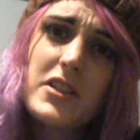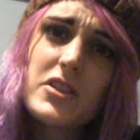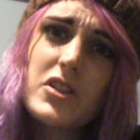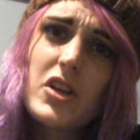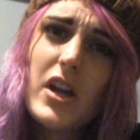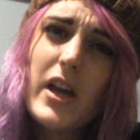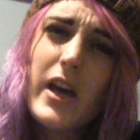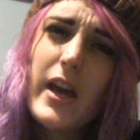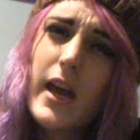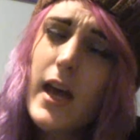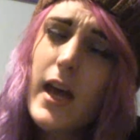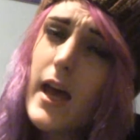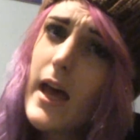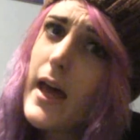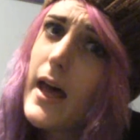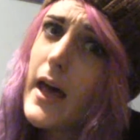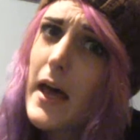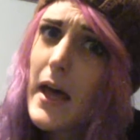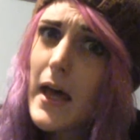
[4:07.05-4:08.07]
And you're like,
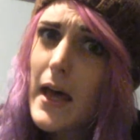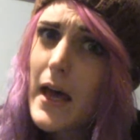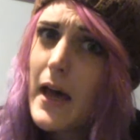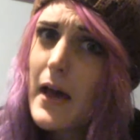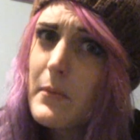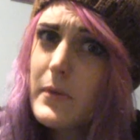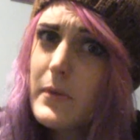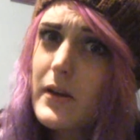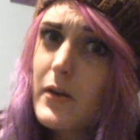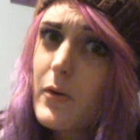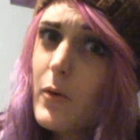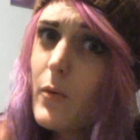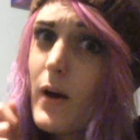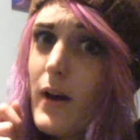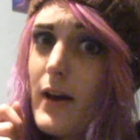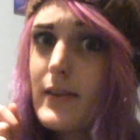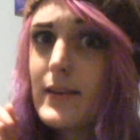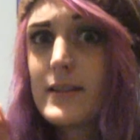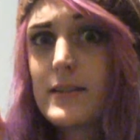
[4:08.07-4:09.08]
I'm gonna
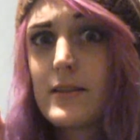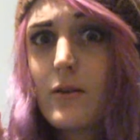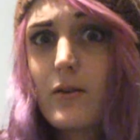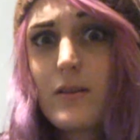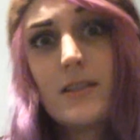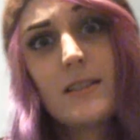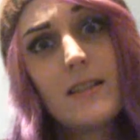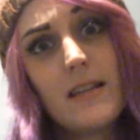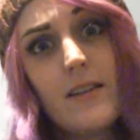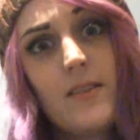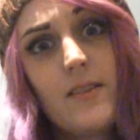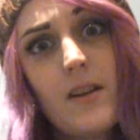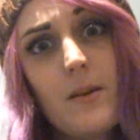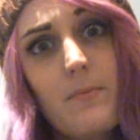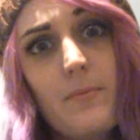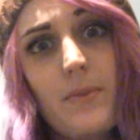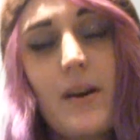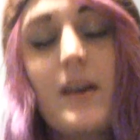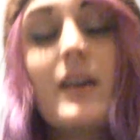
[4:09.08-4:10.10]
wear this long sleeve
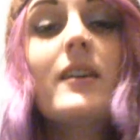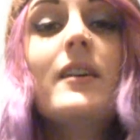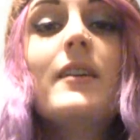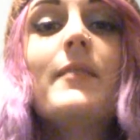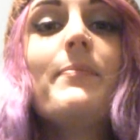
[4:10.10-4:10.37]
jumper.